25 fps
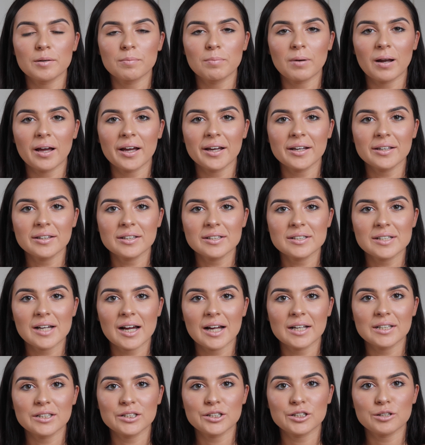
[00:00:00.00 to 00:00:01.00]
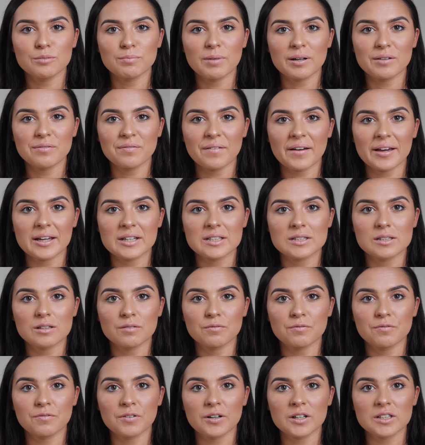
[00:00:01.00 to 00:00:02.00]
applying the tan to my face,
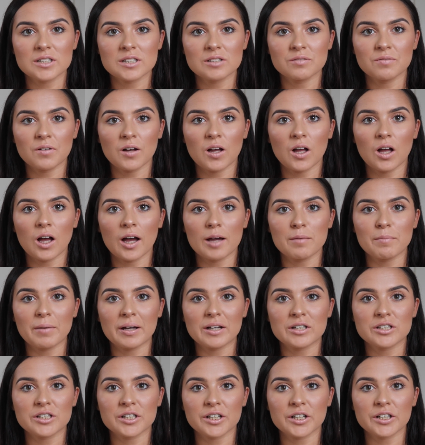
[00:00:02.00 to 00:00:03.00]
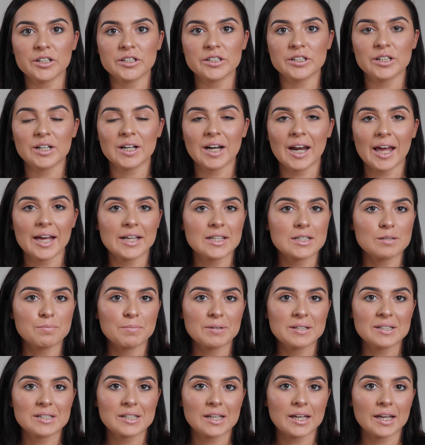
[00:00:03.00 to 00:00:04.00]
first of all I make sure to cleanse
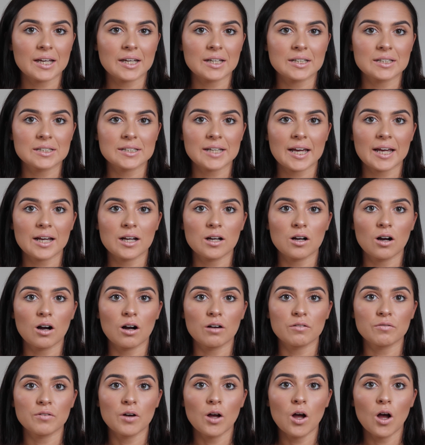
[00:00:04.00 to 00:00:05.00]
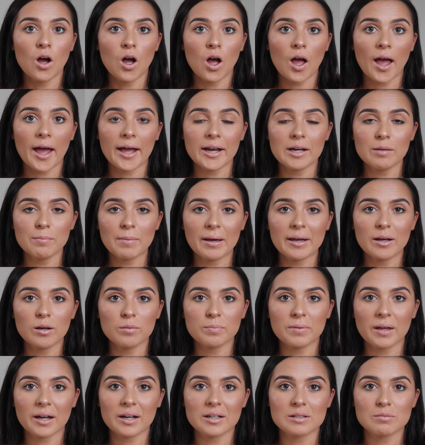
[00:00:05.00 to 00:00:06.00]
my skin, take off any
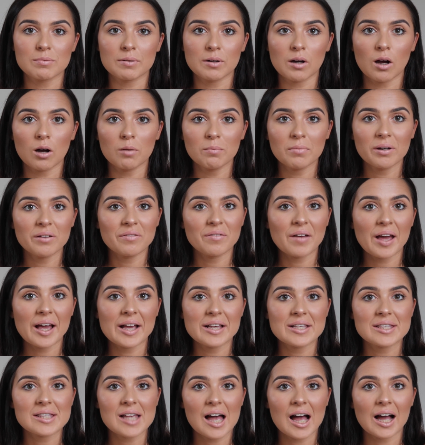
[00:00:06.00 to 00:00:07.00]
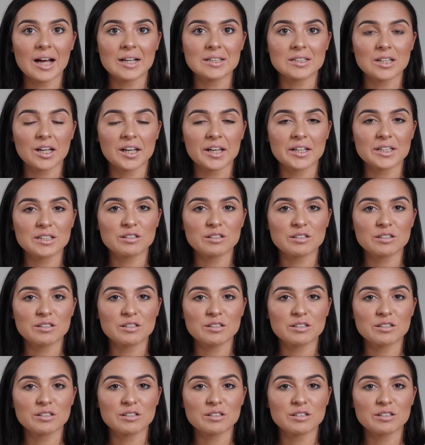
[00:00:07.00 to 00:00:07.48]
makeup that has been on my face, and I